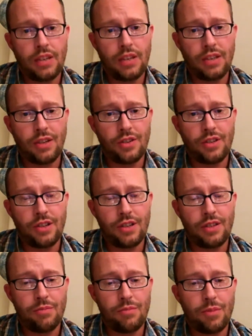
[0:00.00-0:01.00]
seriously,
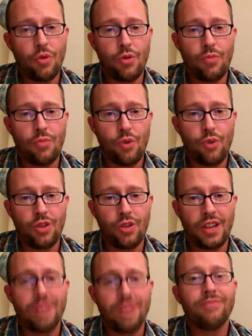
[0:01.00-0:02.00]
but more
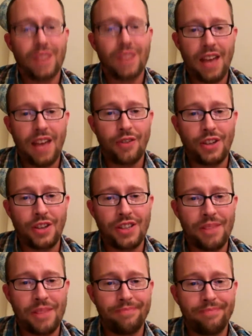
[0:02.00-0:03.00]
importantly, have a great
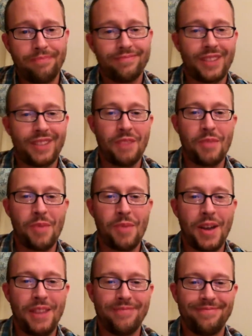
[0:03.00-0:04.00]
time. All right,
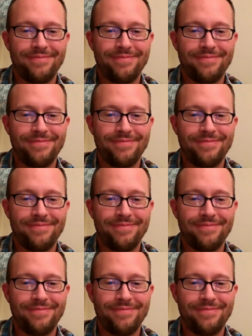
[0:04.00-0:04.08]
bye-bye.